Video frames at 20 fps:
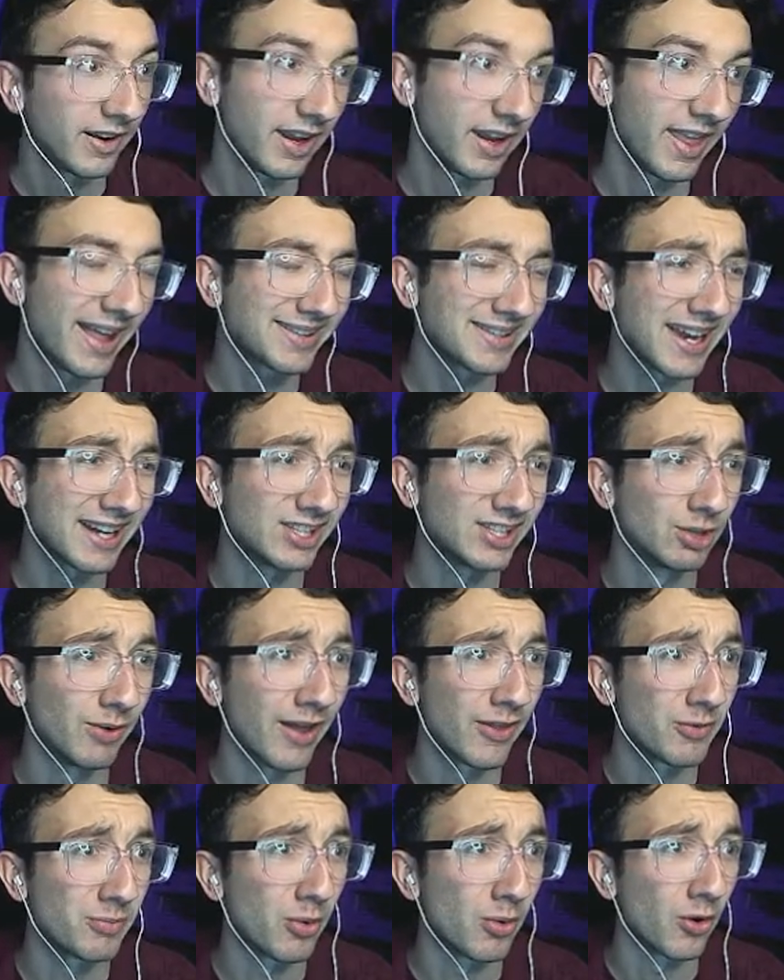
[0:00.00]
Okay, that's actually
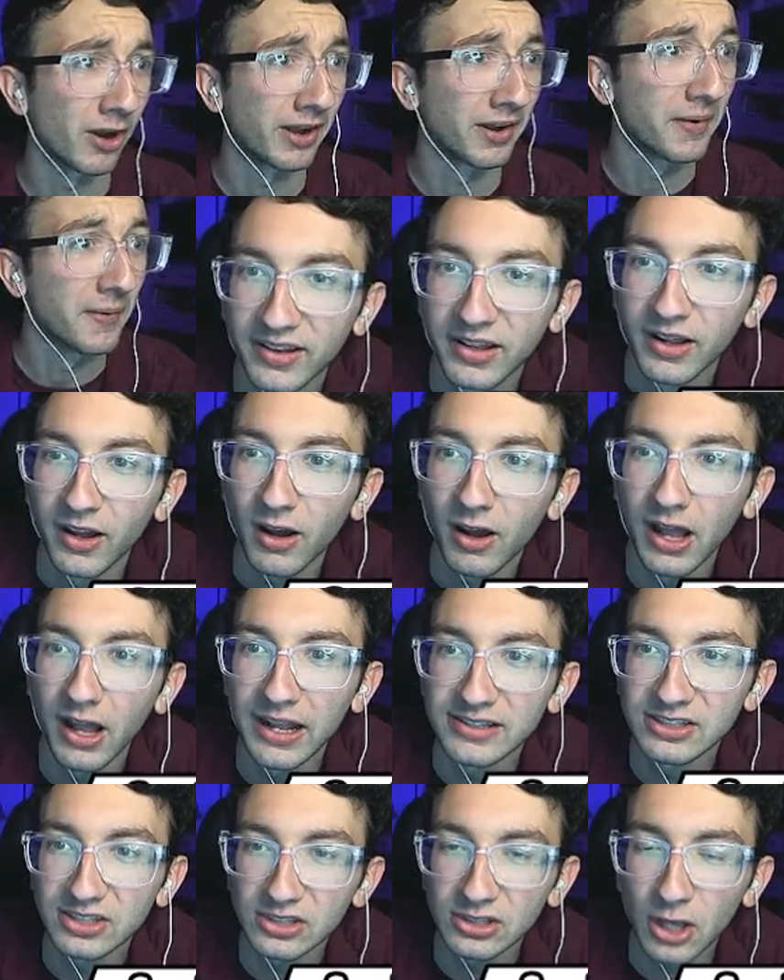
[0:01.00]
rather boring. Oh,
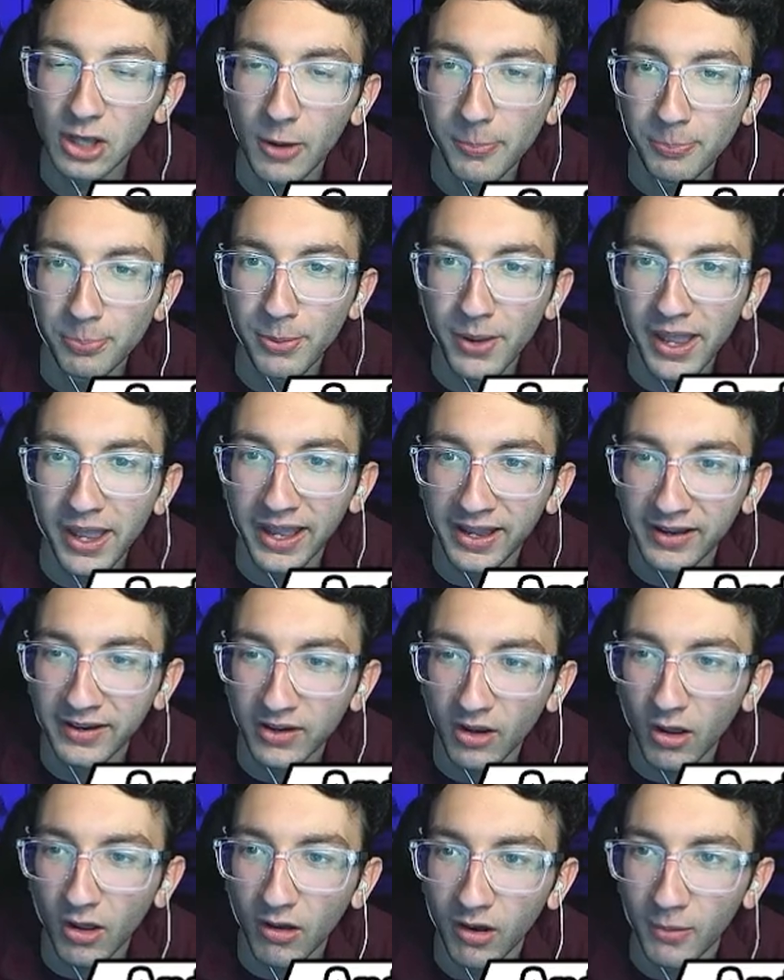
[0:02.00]
he's so big.
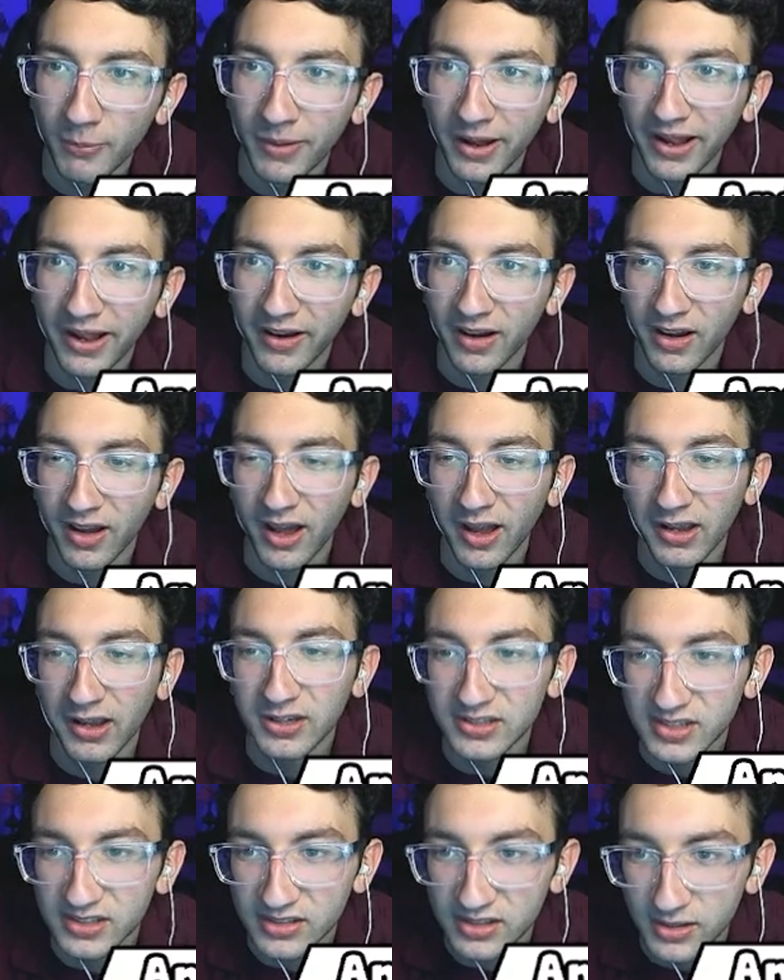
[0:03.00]
Oh my God,
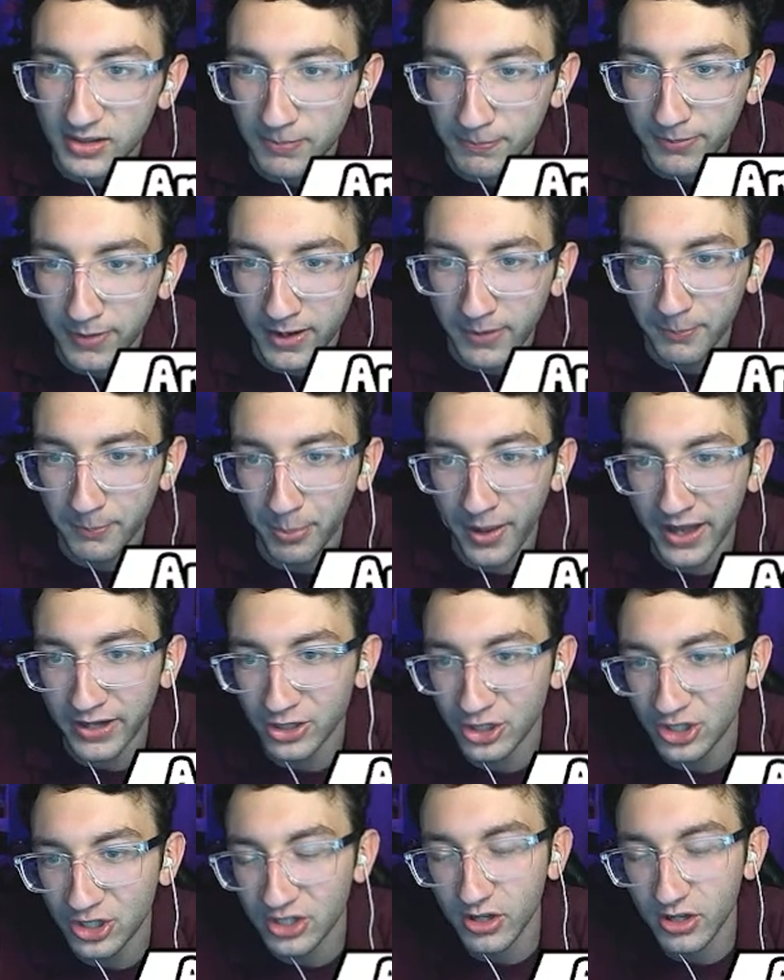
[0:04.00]
he's so big, bitch.